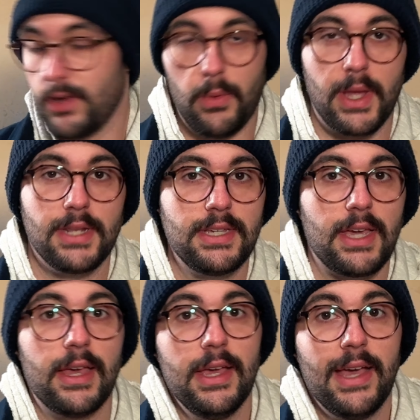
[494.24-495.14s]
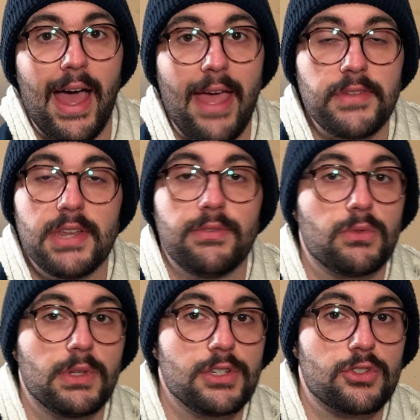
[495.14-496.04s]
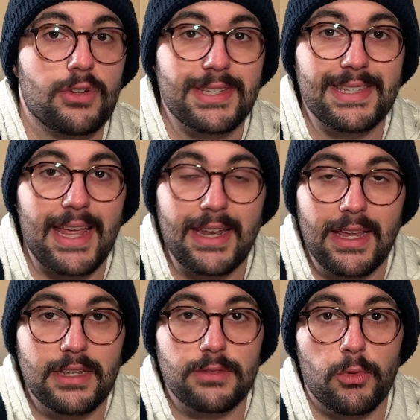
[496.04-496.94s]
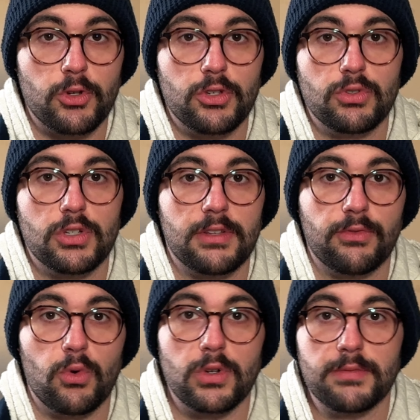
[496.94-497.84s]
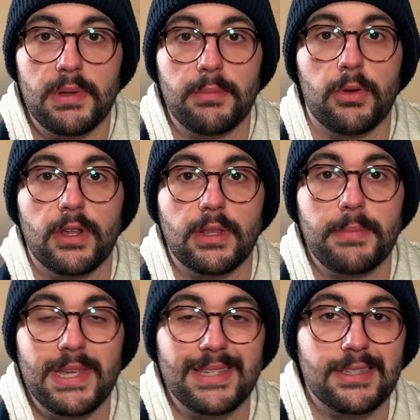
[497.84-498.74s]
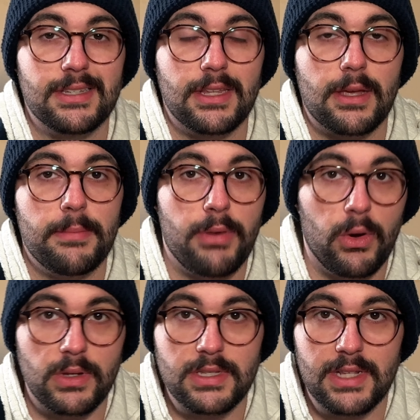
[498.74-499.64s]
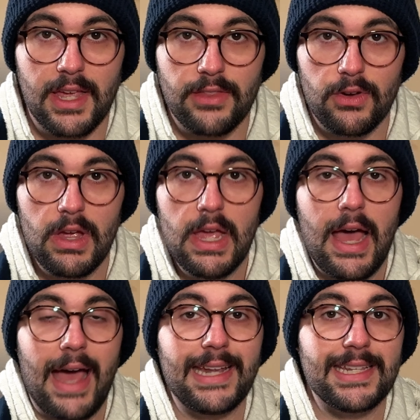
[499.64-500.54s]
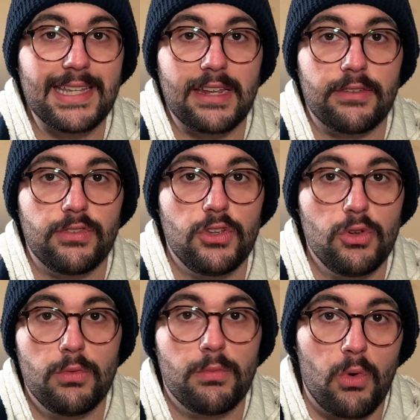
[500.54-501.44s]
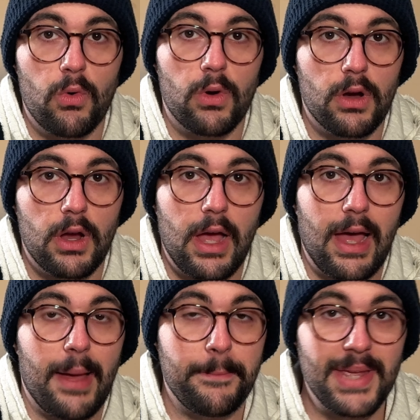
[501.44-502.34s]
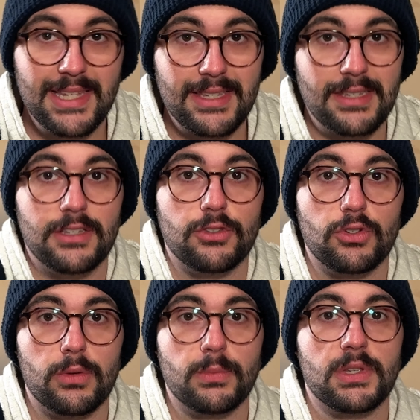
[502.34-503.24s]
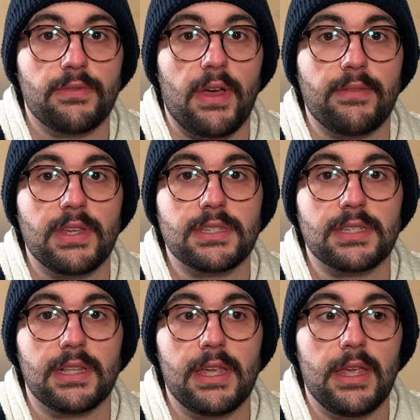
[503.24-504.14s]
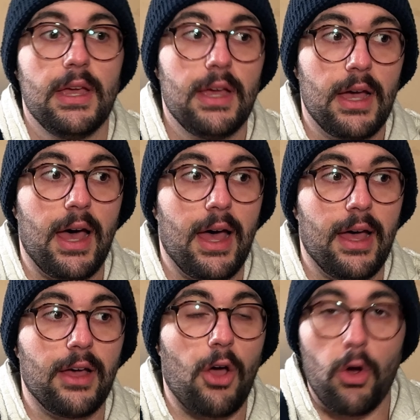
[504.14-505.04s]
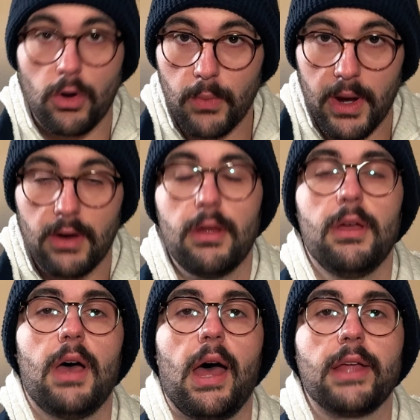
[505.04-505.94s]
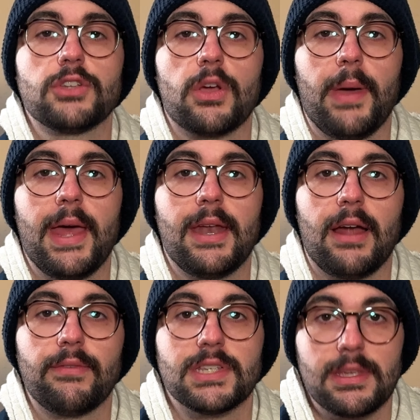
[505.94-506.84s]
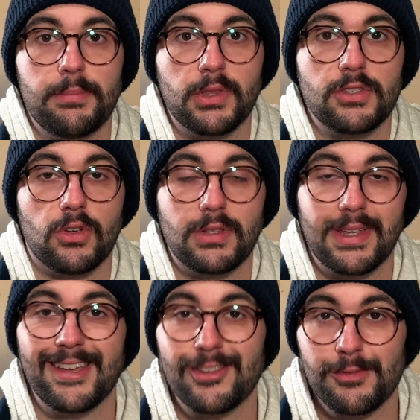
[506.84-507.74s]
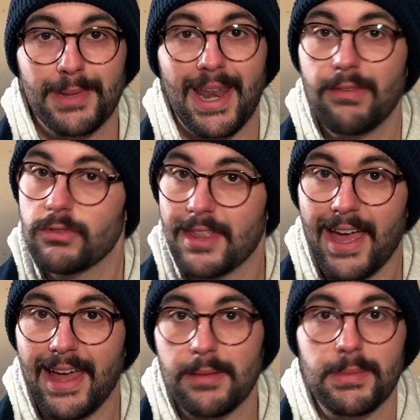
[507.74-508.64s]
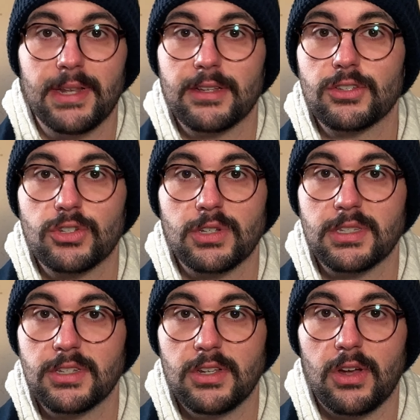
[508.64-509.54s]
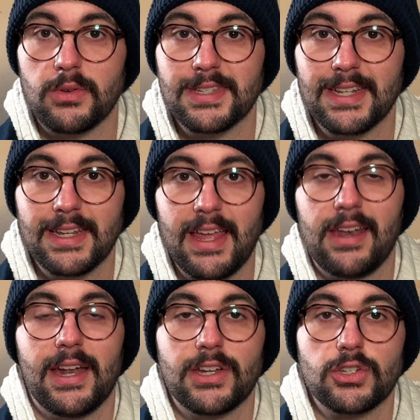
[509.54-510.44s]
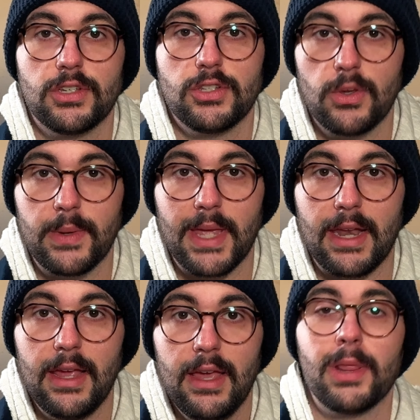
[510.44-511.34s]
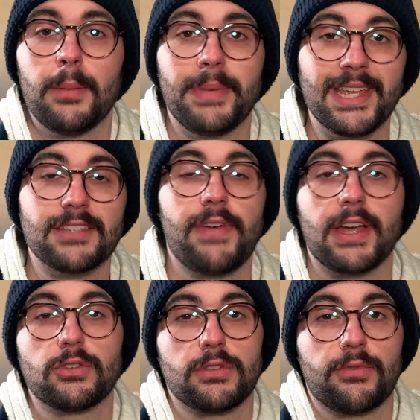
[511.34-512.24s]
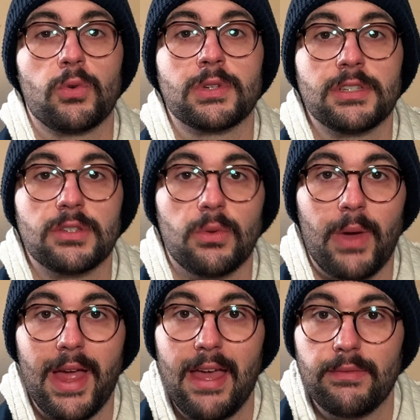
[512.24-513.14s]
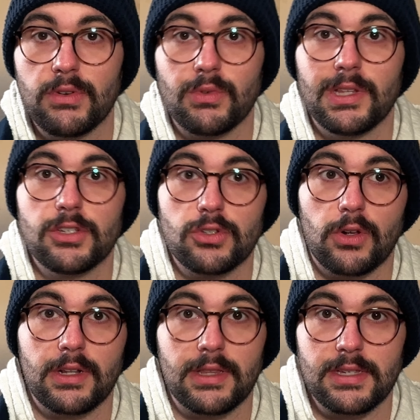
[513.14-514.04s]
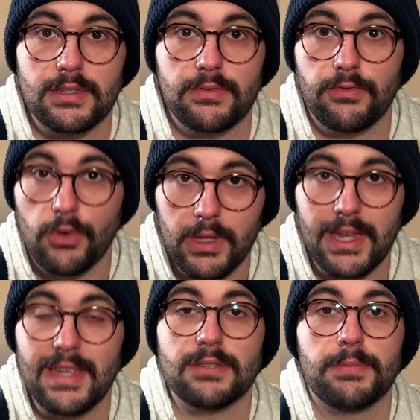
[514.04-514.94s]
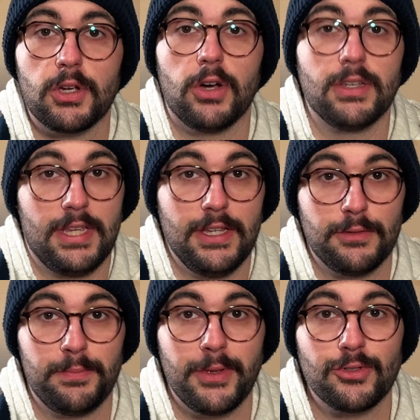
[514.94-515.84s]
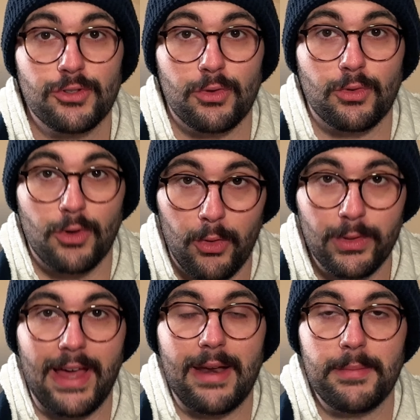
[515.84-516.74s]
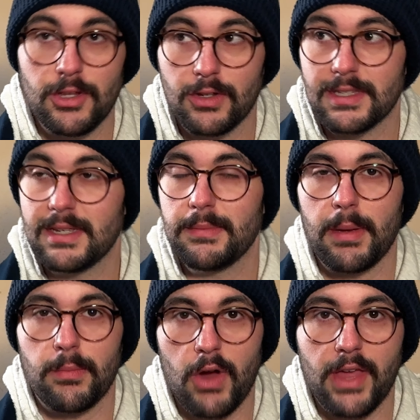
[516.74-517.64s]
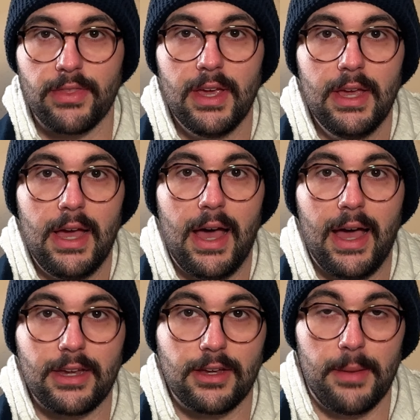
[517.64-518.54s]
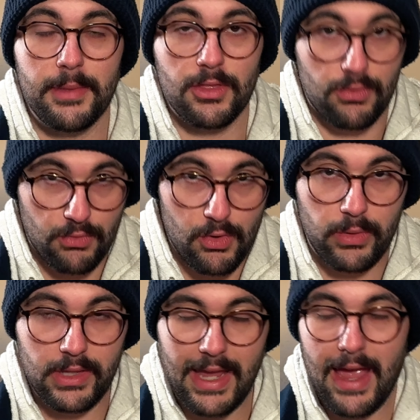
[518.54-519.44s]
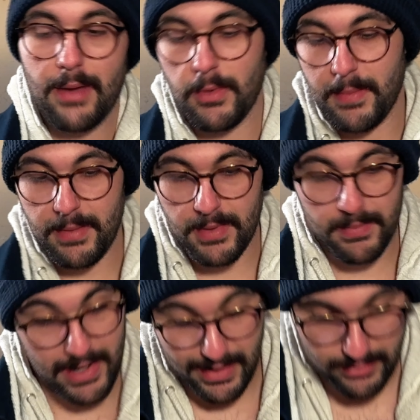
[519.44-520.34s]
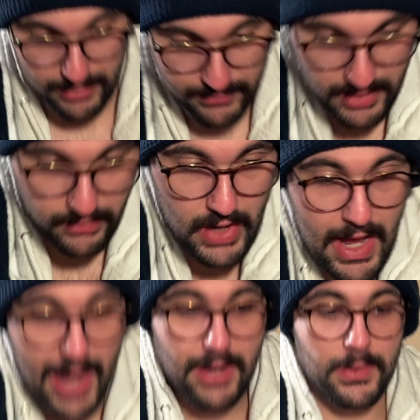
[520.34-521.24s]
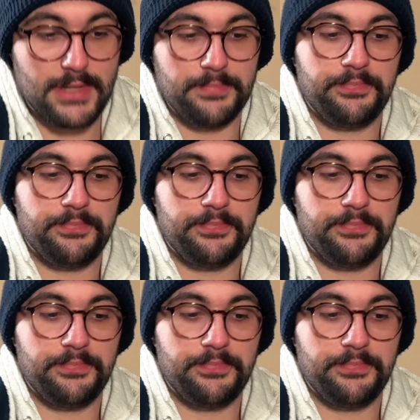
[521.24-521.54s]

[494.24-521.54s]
no idea. I haven't even really started sanding it. It's more so just, of course, been putting the pieces and the components together. I need to get a few more pieces in terms of obviously hardware to go ahead and obviously put this all together. But after that, I mean, it's just, sitting down and actually doing it. One of the biggest factors, of course, as to why I haven't really started this fully is because it's been so cold out. I mean, you can see my breath coming through on the camera maybe, but I don't even know. Anyways,